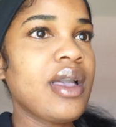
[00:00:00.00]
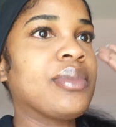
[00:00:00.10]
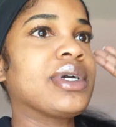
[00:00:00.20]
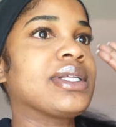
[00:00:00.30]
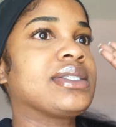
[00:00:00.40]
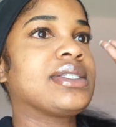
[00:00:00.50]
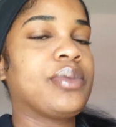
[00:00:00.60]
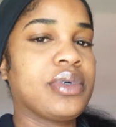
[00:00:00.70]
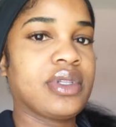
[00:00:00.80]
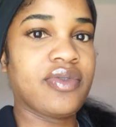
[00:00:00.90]
but it
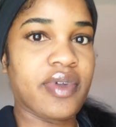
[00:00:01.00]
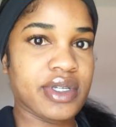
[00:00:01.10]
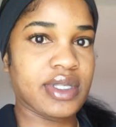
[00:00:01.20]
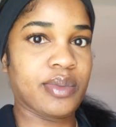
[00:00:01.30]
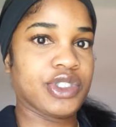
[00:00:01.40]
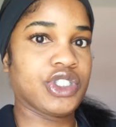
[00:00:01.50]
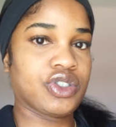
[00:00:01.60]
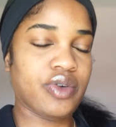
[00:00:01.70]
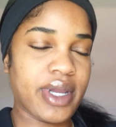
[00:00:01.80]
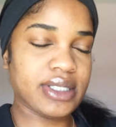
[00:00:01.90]
typically flares up with
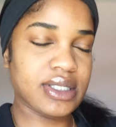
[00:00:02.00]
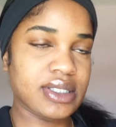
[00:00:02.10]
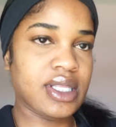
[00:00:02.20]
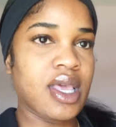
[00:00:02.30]
stress